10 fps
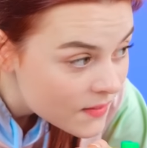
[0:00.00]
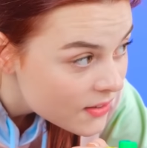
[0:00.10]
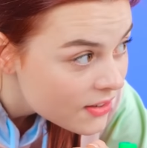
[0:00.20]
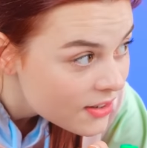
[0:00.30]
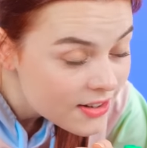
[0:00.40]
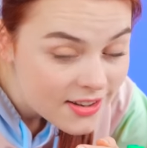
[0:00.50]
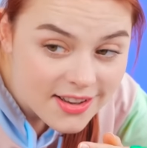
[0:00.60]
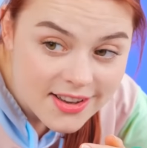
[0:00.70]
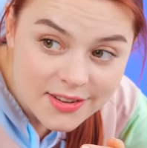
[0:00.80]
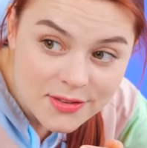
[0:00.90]
No one's
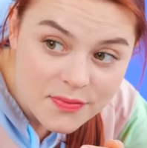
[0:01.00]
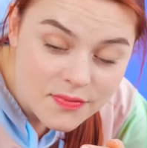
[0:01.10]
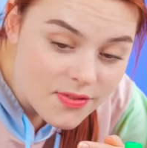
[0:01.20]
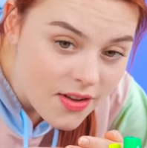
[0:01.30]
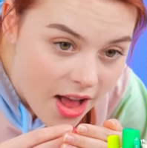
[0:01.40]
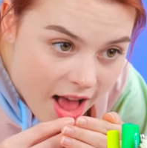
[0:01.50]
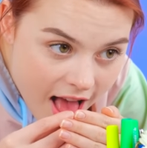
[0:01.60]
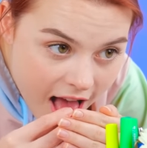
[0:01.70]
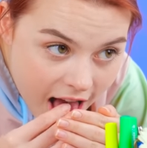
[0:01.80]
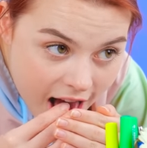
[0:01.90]
looking, so now's my
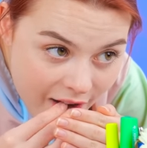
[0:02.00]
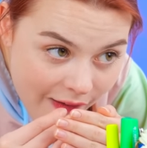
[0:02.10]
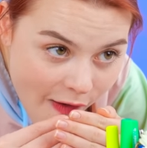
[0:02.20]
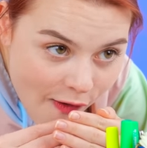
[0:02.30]
chance!